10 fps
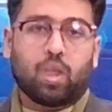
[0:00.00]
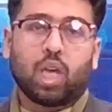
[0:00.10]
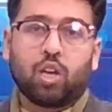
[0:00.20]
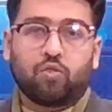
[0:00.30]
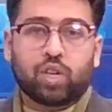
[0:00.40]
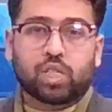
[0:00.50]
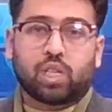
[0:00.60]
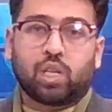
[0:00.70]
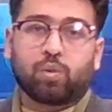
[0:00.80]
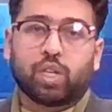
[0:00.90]
First
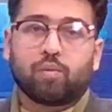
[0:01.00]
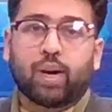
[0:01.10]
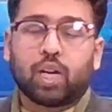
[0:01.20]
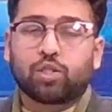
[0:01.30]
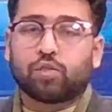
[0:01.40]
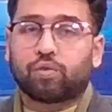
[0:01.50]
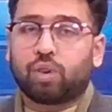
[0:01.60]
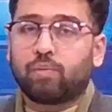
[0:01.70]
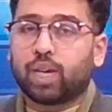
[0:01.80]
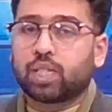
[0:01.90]
T20 match of
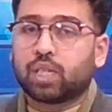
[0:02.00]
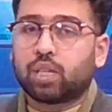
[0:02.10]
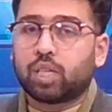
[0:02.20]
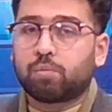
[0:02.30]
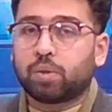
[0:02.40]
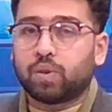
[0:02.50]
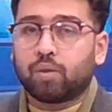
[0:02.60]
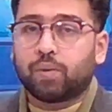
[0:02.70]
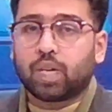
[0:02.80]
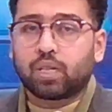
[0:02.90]
three-match series
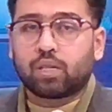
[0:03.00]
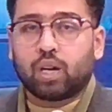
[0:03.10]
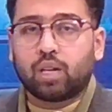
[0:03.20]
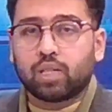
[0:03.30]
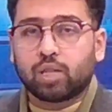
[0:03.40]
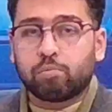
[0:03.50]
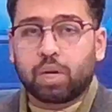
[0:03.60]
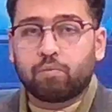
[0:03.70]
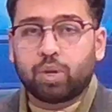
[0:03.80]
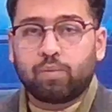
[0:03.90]
between Pakistan and
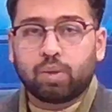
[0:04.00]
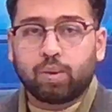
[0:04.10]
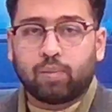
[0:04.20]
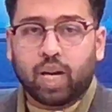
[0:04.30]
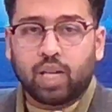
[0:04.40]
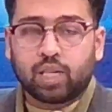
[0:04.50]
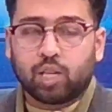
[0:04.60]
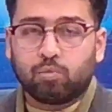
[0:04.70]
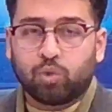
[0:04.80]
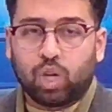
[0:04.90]
Zimbabwe will be played
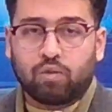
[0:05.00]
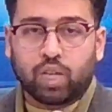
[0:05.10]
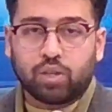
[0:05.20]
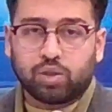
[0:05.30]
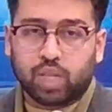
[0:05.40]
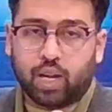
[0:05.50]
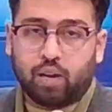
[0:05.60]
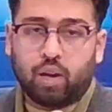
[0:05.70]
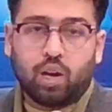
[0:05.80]
in Bulawayo today.